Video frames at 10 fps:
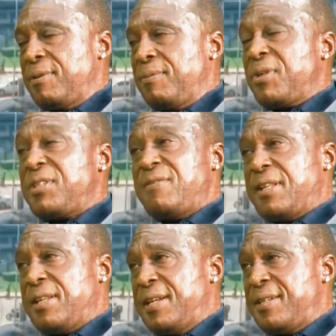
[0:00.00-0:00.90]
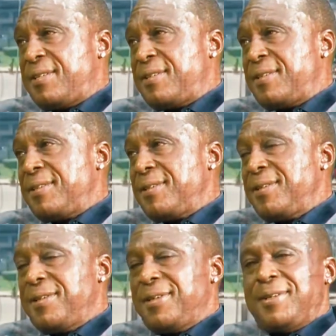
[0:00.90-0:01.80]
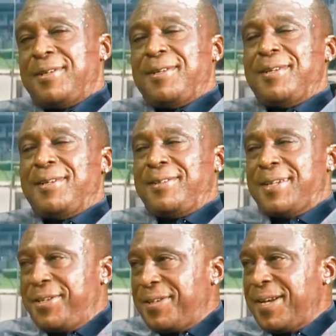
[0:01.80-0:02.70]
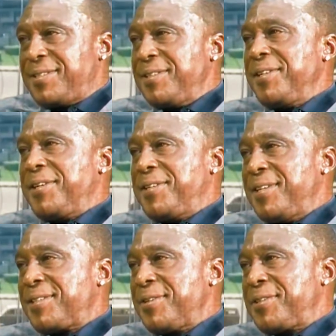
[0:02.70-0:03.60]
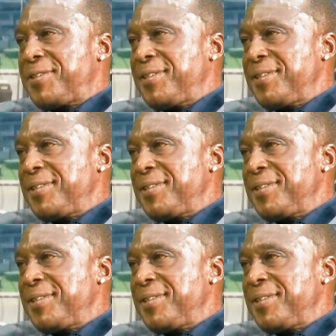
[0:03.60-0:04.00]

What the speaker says: But nevertheless, Nigeria is still the greatest country.